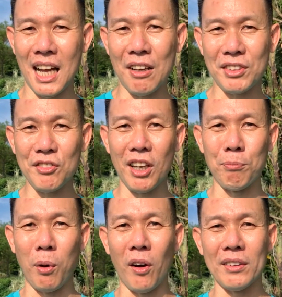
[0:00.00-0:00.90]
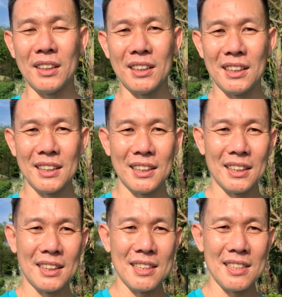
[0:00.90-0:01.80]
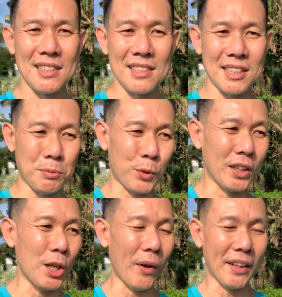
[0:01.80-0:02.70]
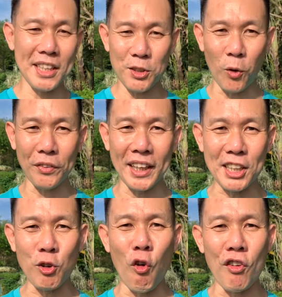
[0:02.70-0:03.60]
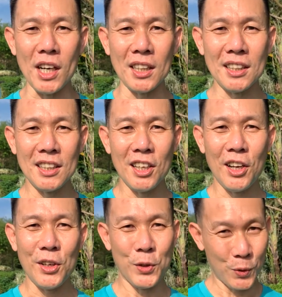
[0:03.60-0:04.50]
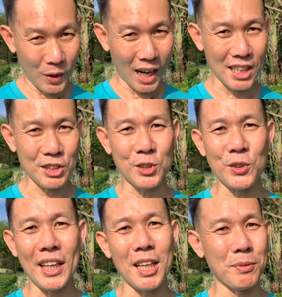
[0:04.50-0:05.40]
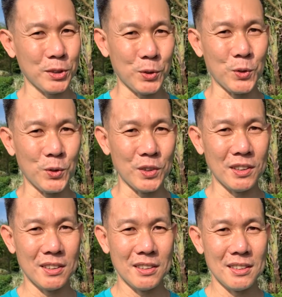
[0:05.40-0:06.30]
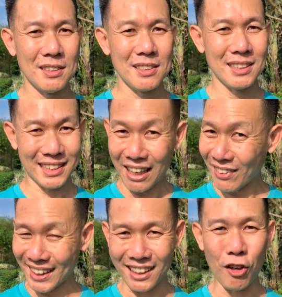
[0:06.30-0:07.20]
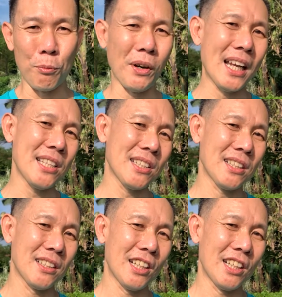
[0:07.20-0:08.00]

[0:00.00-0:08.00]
after we have bought, subsequently when this whole thing is over, you are still able to sell at a kind of price?